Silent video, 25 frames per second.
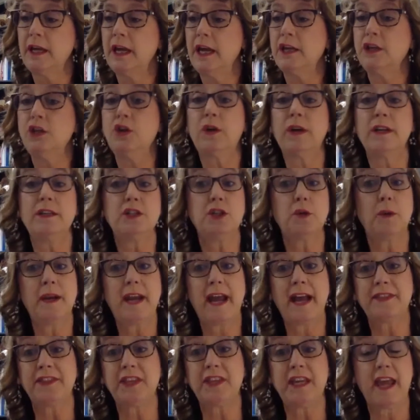You can do it
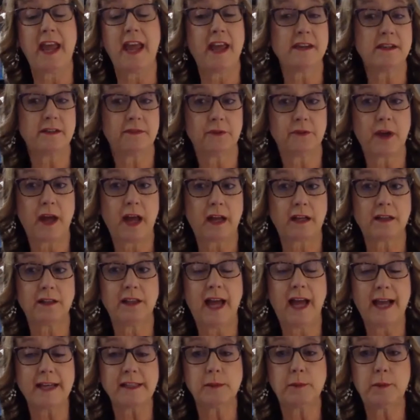at the end of a
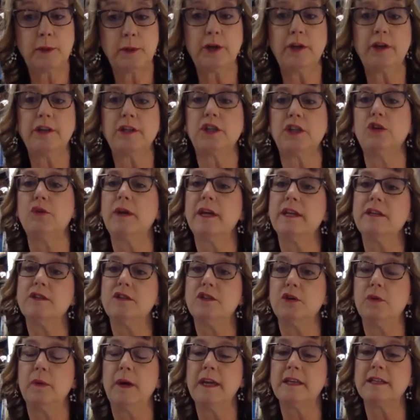class period. You can
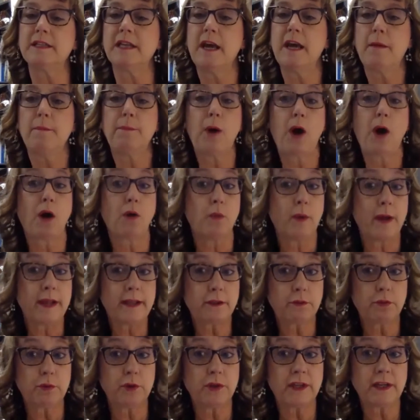do it partway
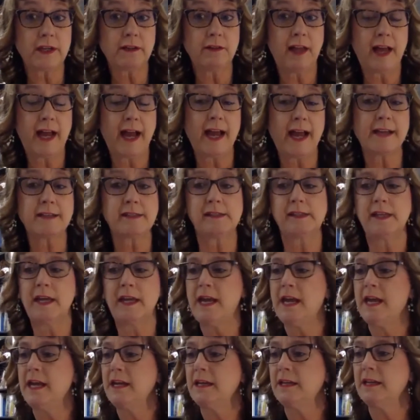through the class.
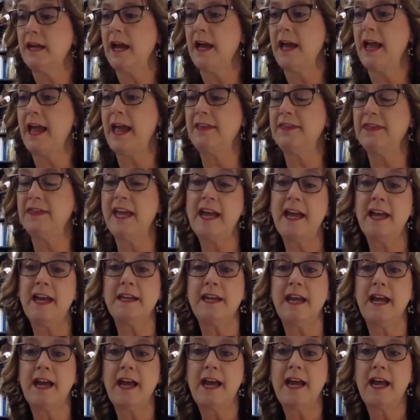And
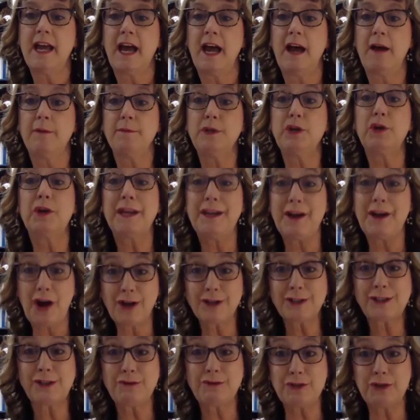then you can
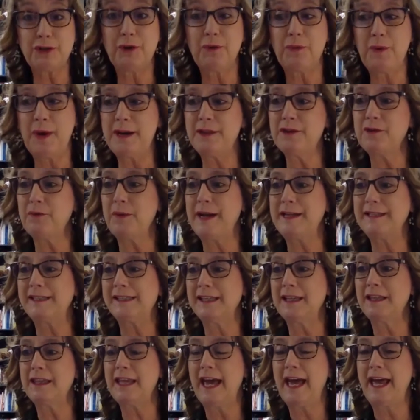also do it, one of the ways
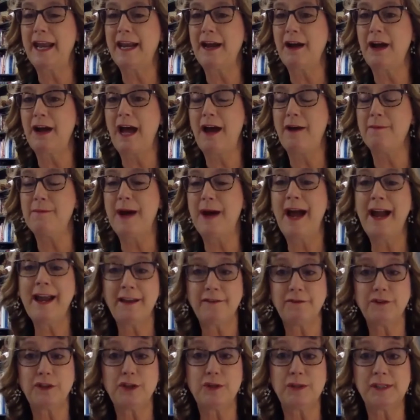that I
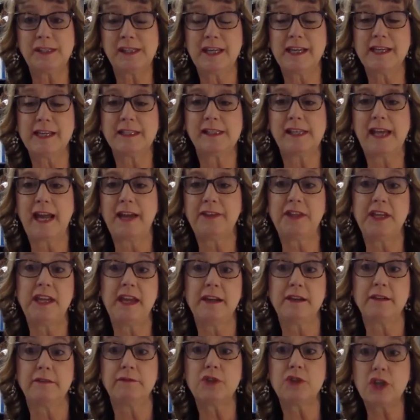have used this at the
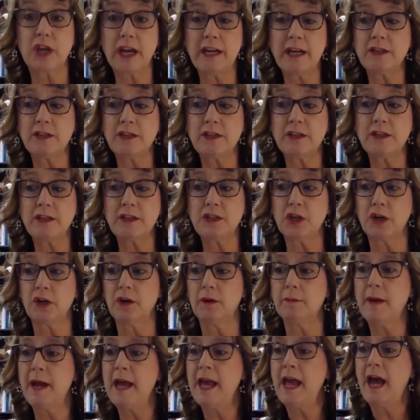end of J
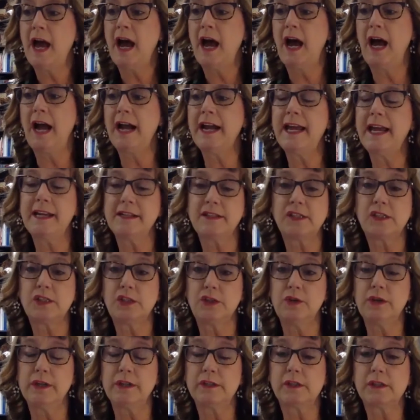term, I had
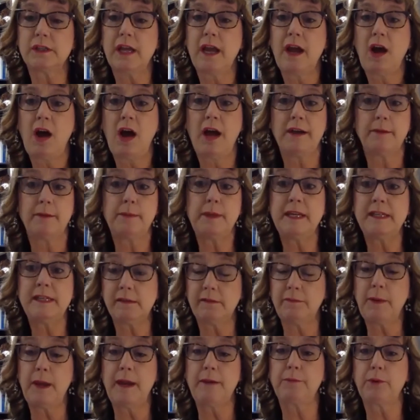students on a piece of
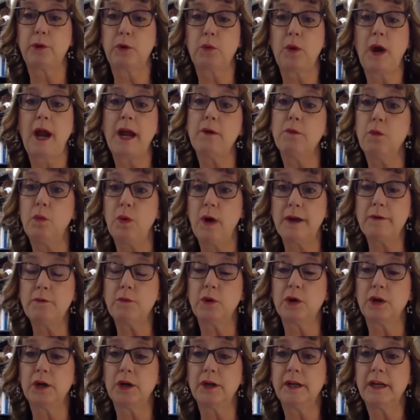paper write one
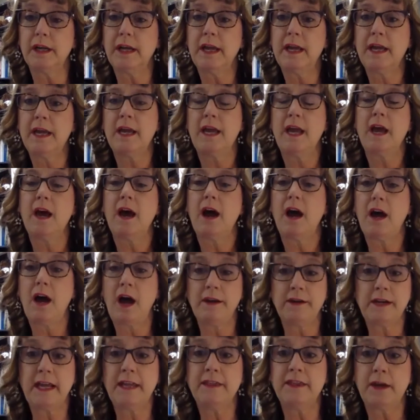word
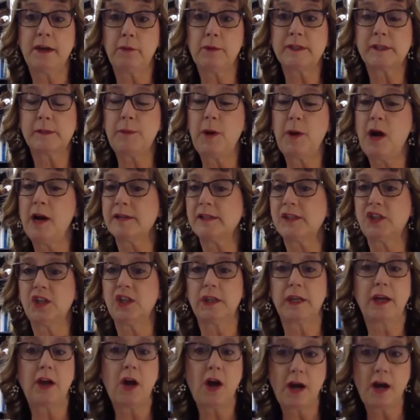in their response to
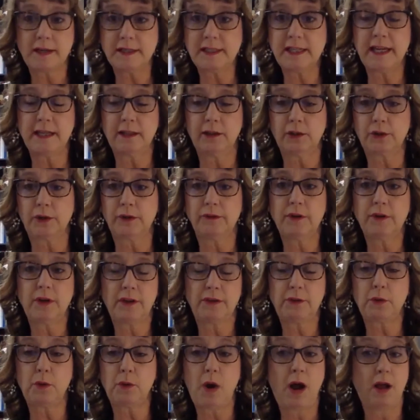the content learned
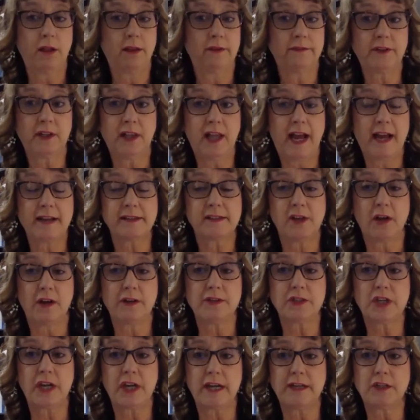through all of class on
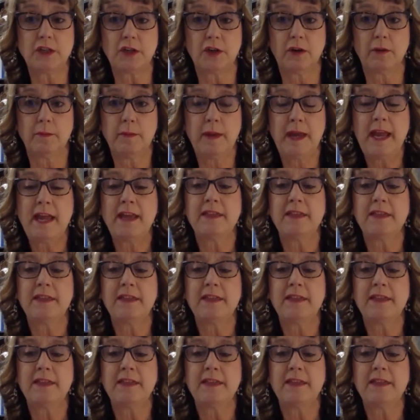J term.